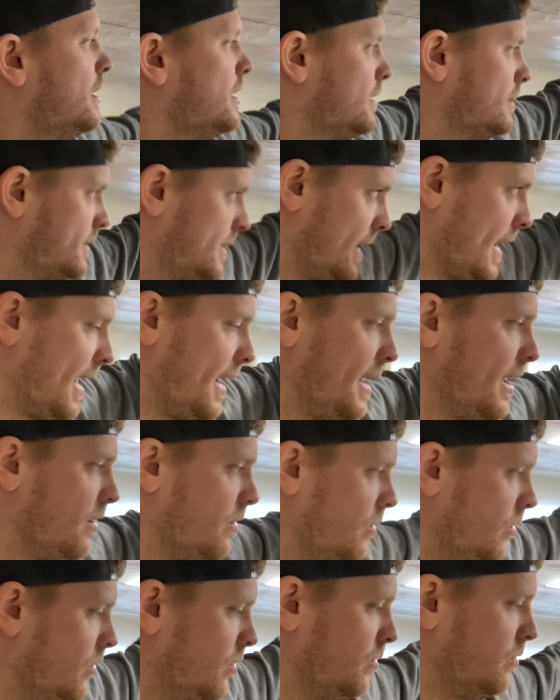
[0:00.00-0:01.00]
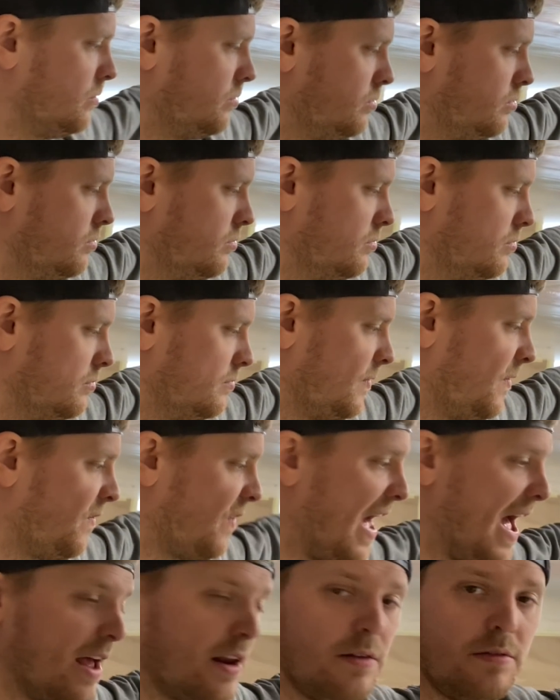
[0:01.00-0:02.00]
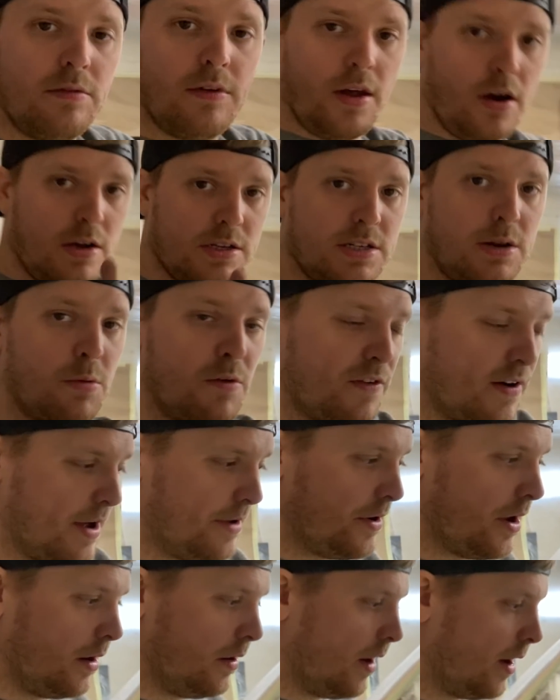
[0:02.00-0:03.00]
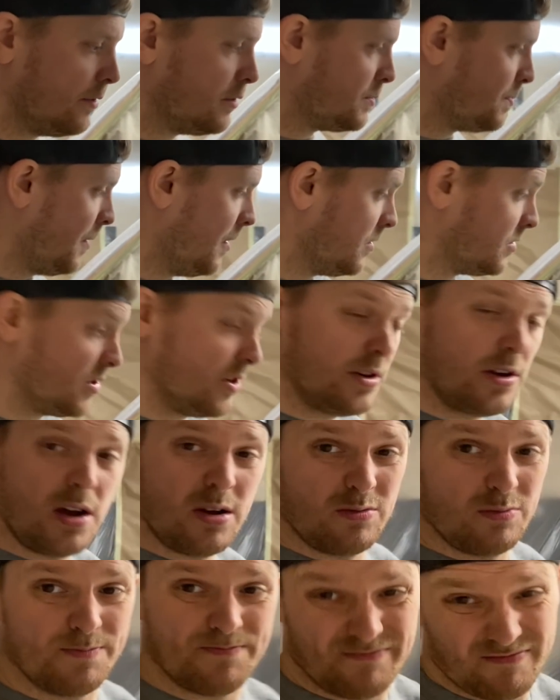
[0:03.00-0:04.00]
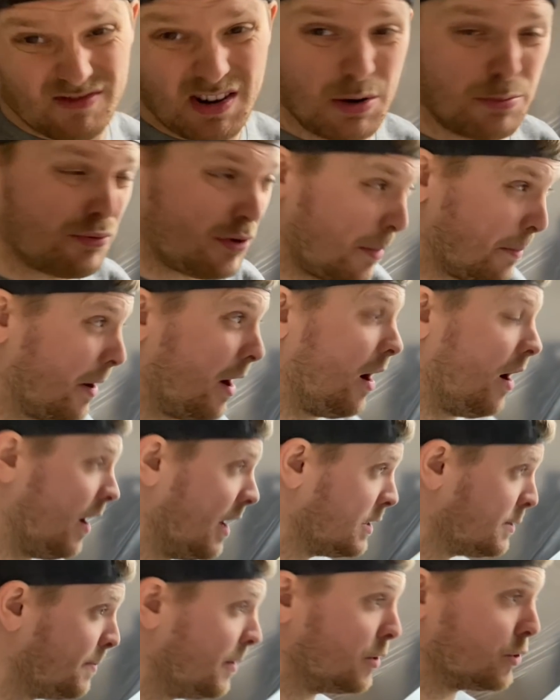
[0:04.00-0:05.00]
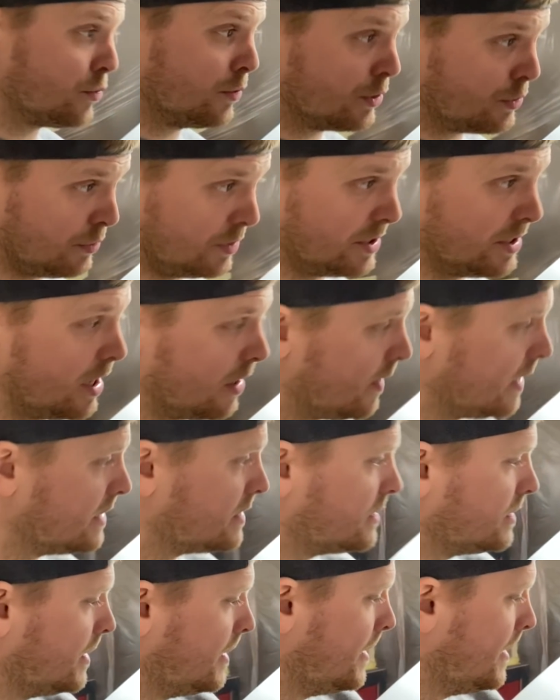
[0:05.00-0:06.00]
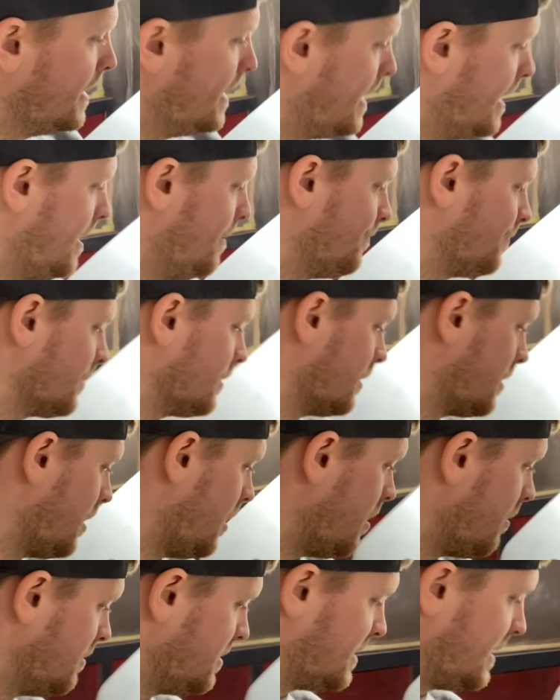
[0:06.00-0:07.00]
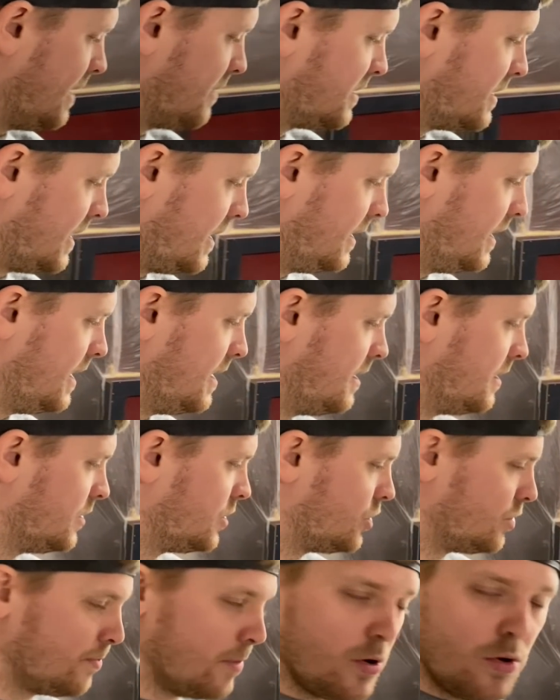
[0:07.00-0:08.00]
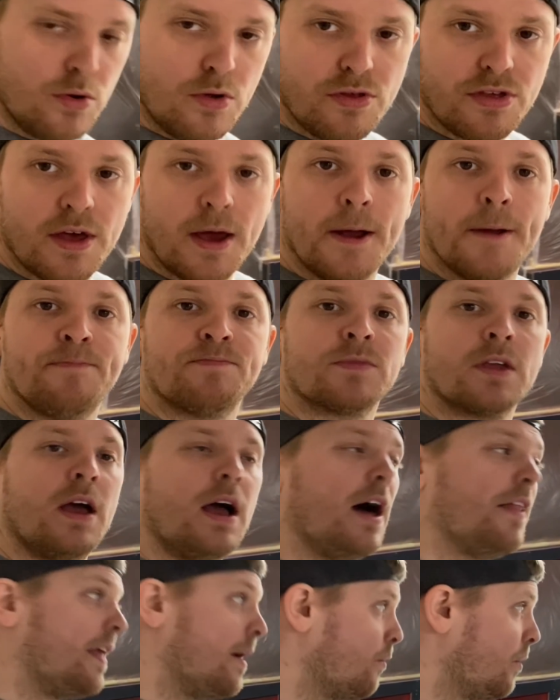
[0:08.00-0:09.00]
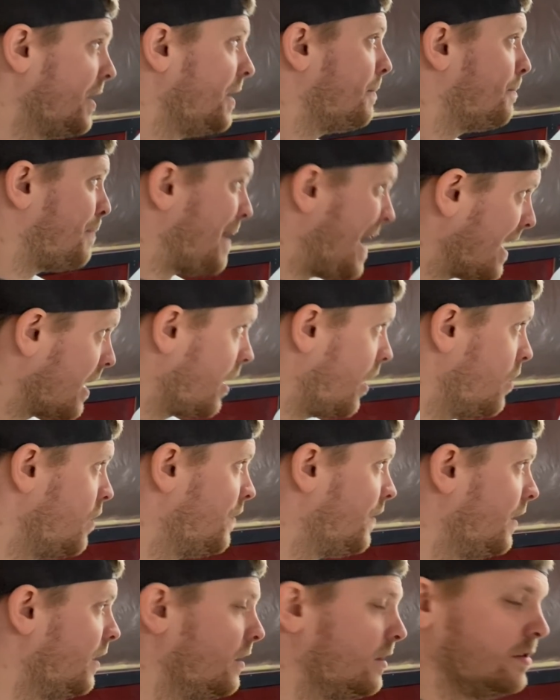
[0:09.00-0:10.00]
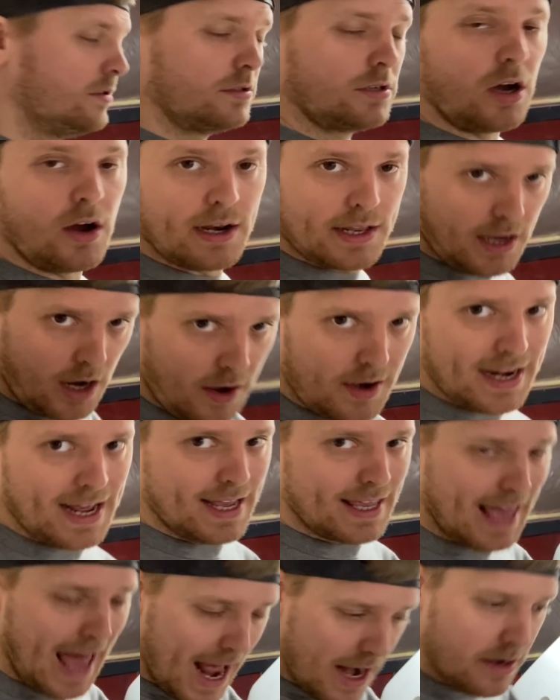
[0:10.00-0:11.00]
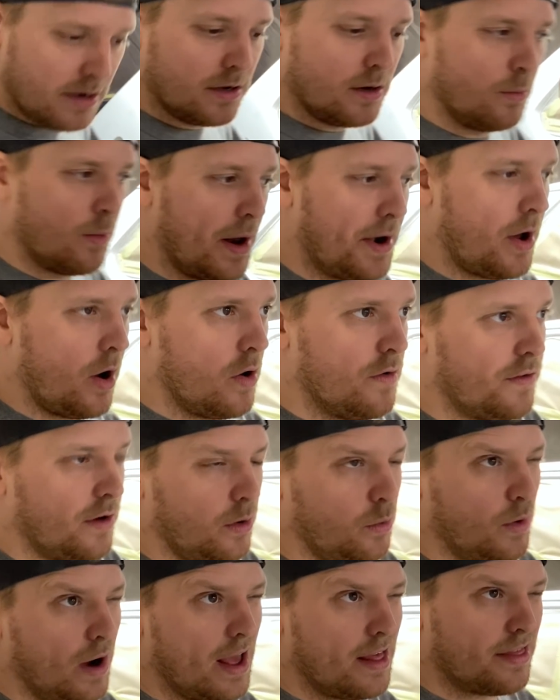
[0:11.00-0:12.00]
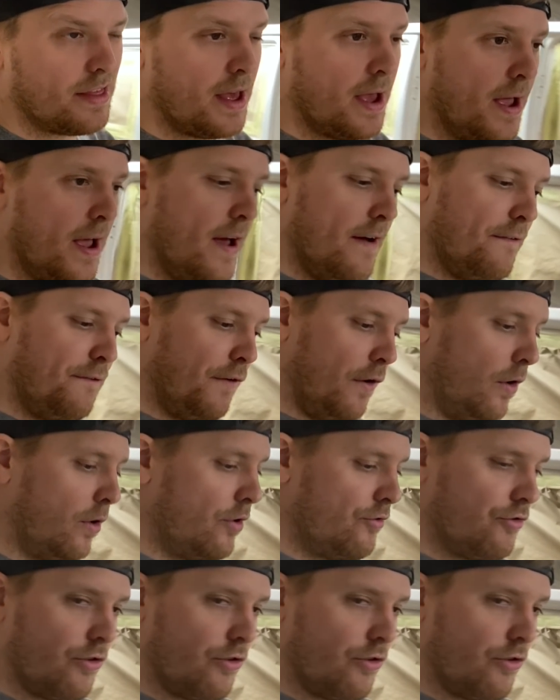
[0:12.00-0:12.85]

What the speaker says: to get it all flat nicely. We found no low spots and no real proper high spots, which was nice. The car is now sanded smooth. I then went back over, guide coated it again, and went over with 400